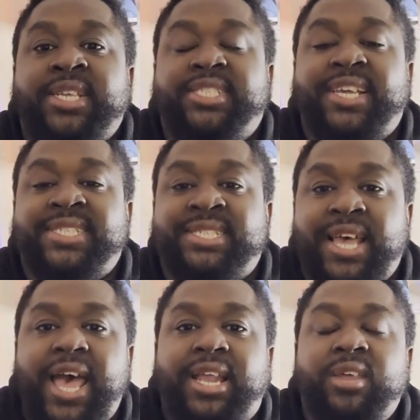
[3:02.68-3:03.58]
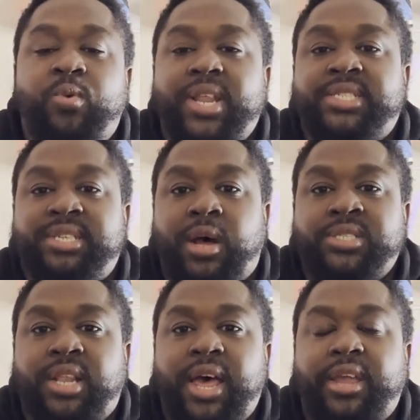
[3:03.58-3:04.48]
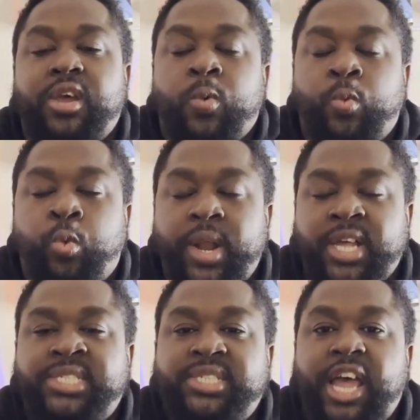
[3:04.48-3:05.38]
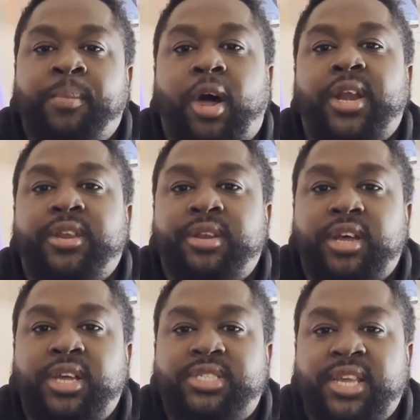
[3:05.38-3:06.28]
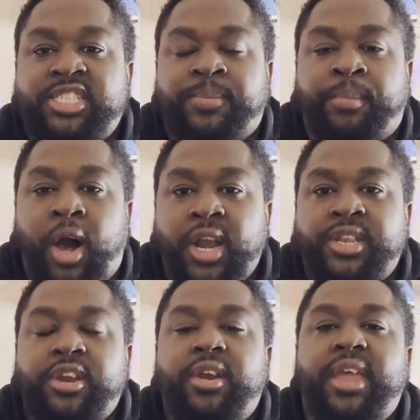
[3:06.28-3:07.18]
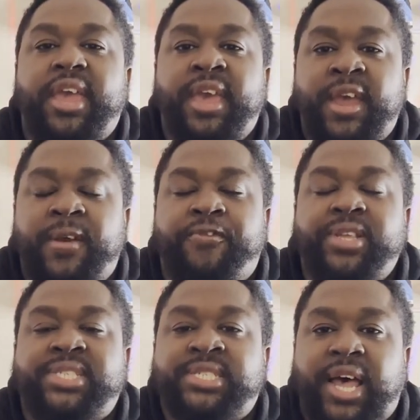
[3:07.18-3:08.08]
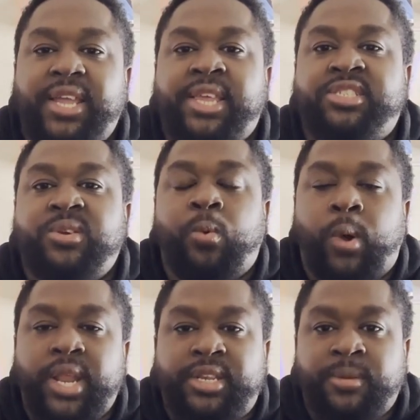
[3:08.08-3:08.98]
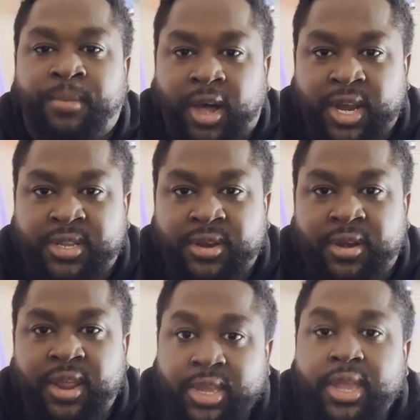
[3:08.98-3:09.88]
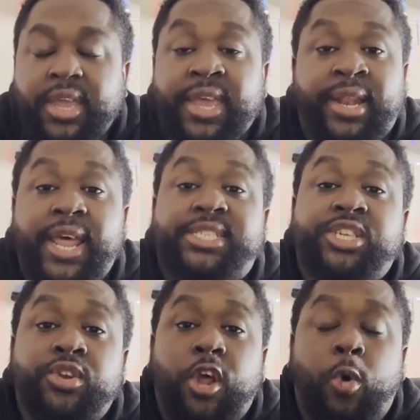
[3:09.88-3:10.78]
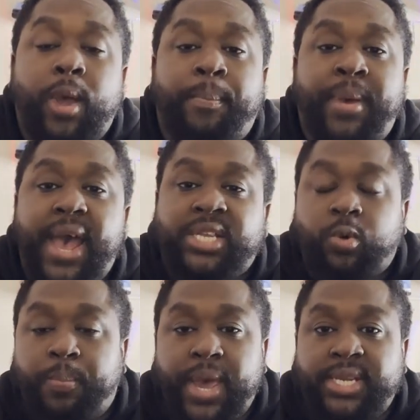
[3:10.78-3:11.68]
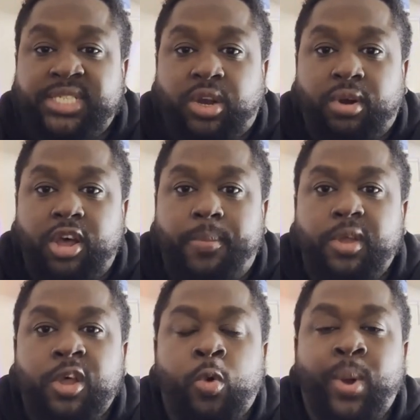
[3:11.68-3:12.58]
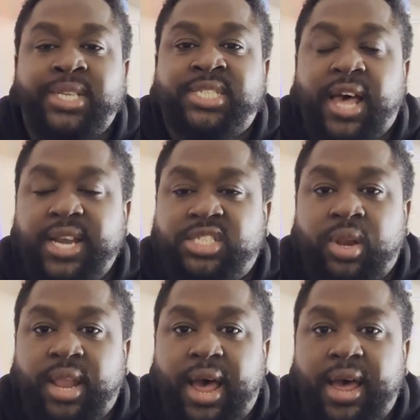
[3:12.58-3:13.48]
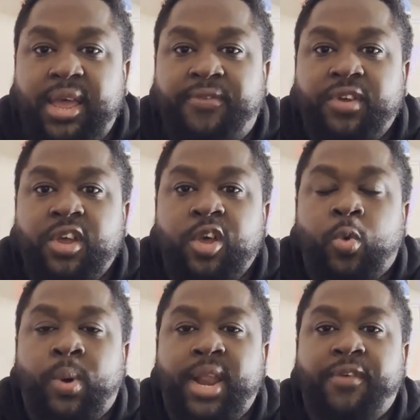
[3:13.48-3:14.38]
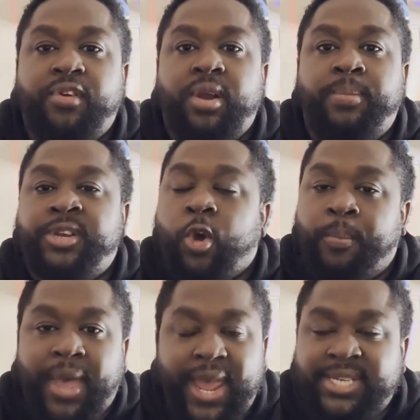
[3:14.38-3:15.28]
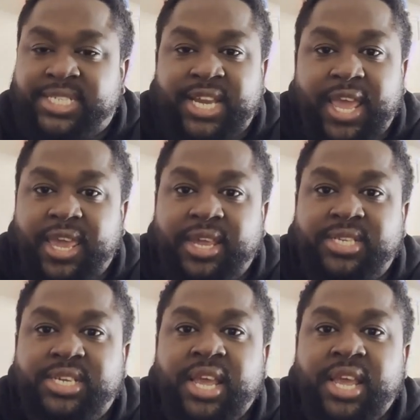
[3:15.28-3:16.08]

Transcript: exactly what it sounds like. What a site monitor does is monitor every site that you want it to monitor. It lets you know when password pages are up, when sites are live, whenever domains change,